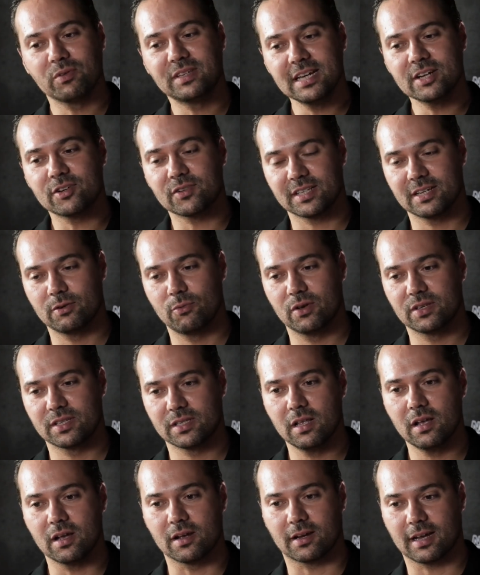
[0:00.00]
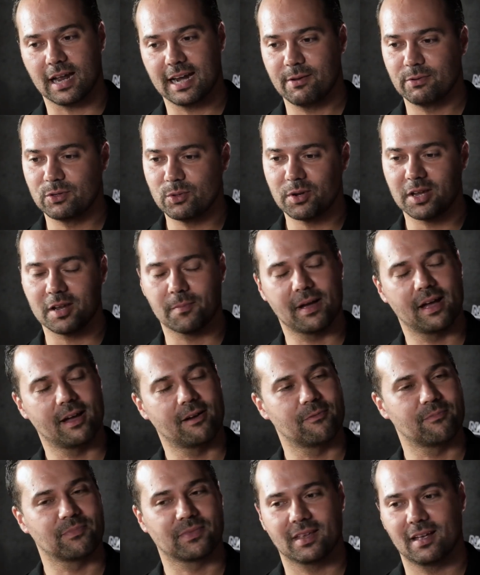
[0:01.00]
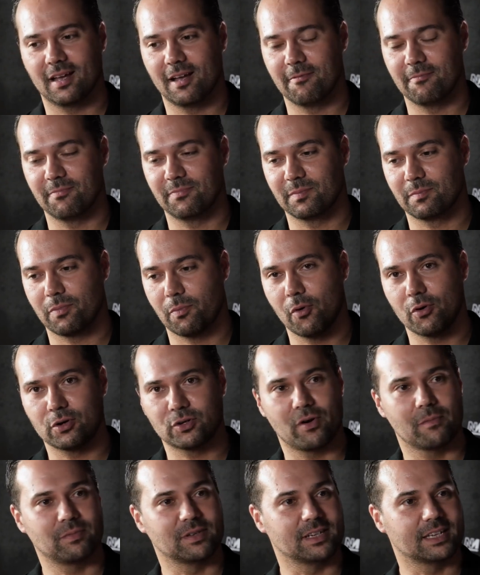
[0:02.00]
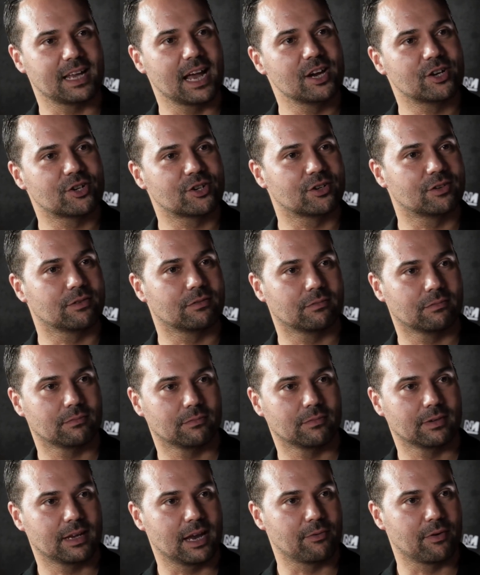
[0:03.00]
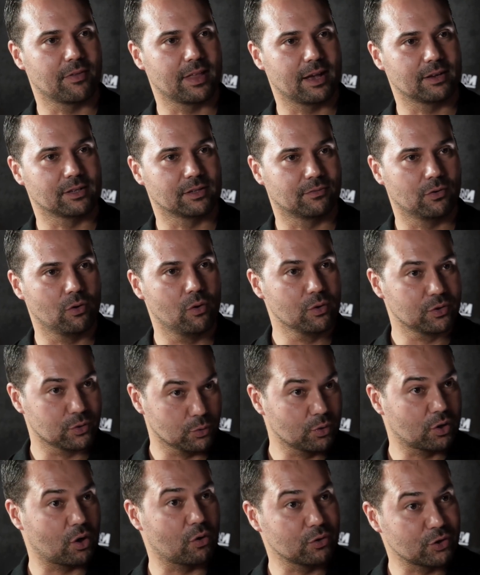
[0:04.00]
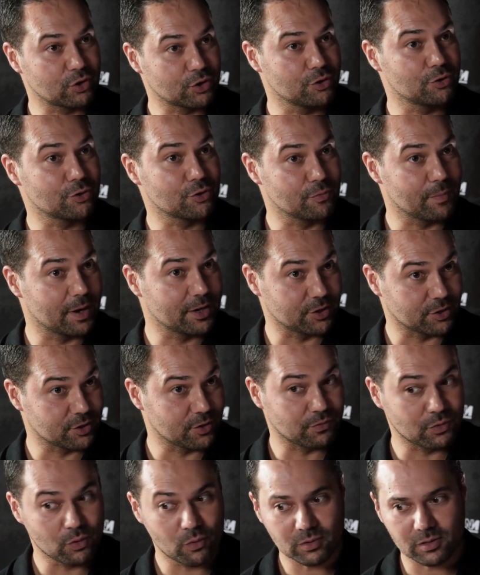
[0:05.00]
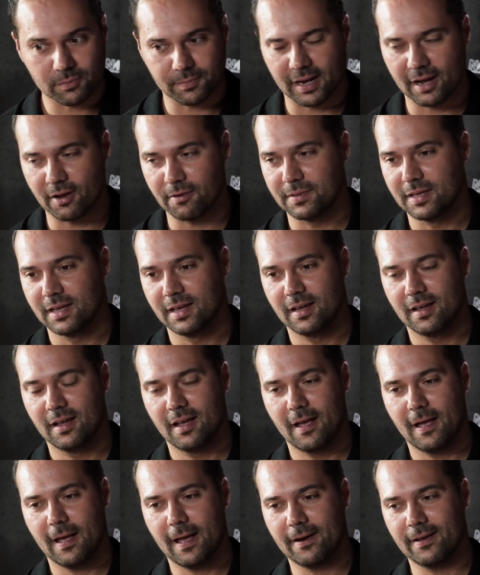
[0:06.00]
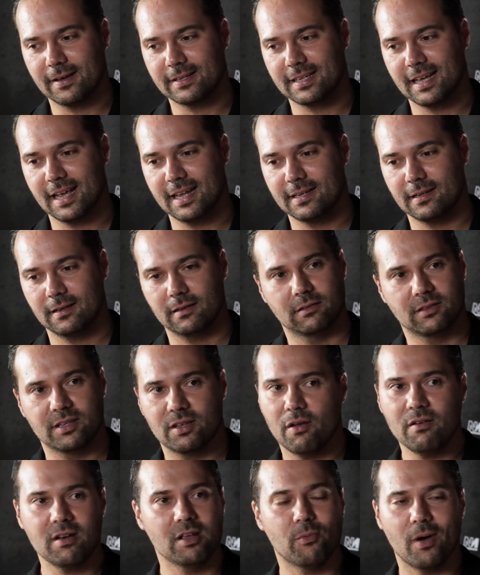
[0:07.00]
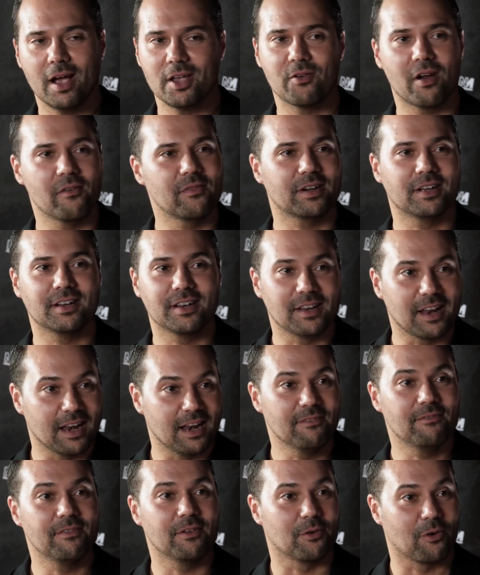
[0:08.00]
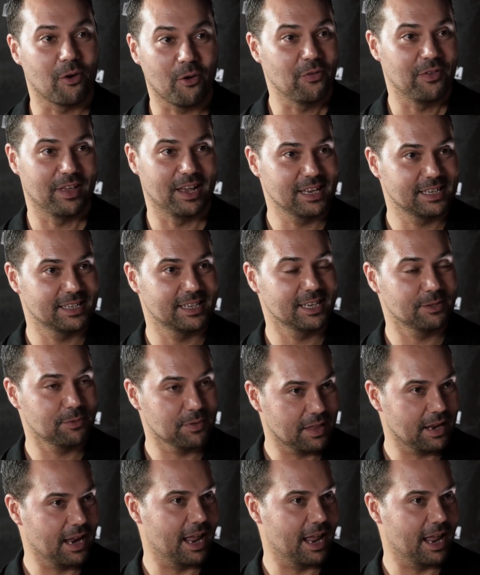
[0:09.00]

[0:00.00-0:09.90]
was interesting was, look, and he was talking about proportional representation, getting rid of the House of Lords, all the constitutional measures you've talked about. And I said, the only way you're ever going to deliver on this is with a